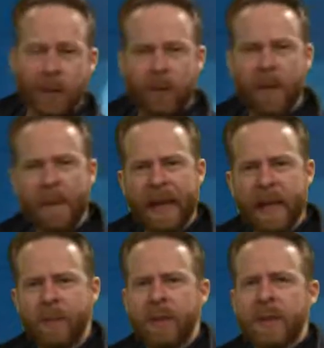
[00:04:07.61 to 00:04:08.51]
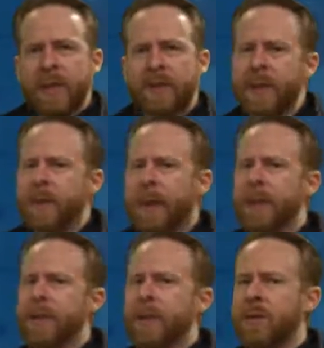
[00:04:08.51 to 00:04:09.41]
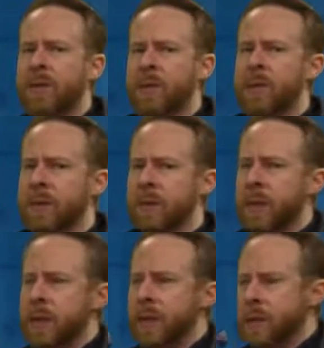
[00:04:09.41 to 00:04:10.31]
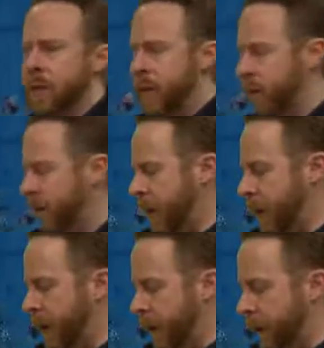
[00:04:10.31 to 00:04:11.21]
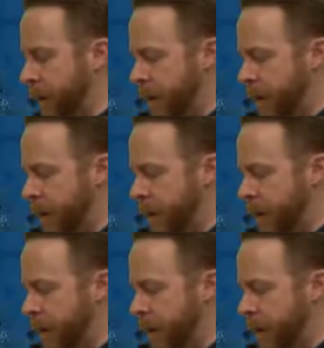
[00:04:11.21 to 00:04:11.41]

What animal could live at the bottom of the ocean that starts with the letter B?